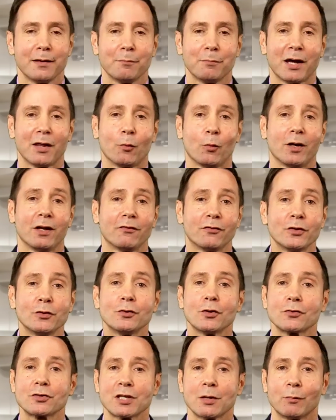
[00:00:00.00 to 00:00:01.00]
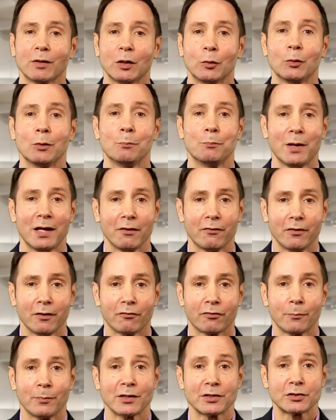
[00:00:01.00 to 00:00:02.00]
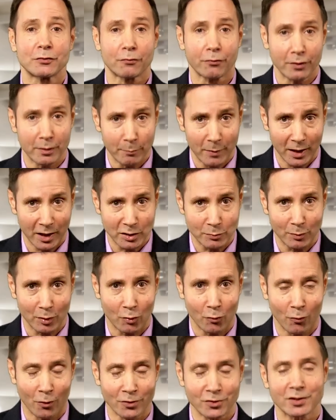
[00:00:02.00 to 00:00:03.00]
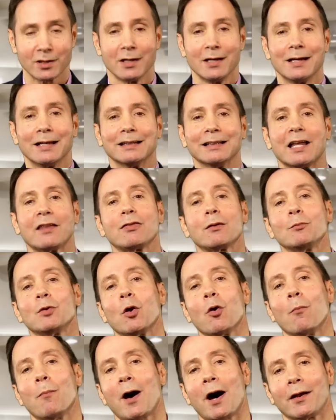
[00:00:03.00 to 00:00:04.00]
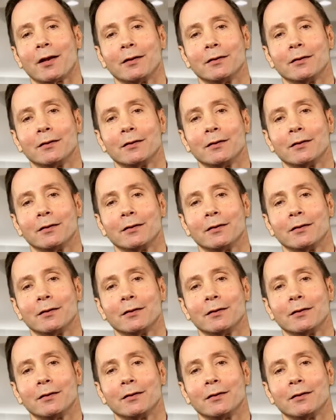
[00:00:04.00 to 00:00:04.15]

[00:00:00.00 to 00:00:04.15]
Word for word: By the way, if you know someone who would benefit from this free management course, let them know about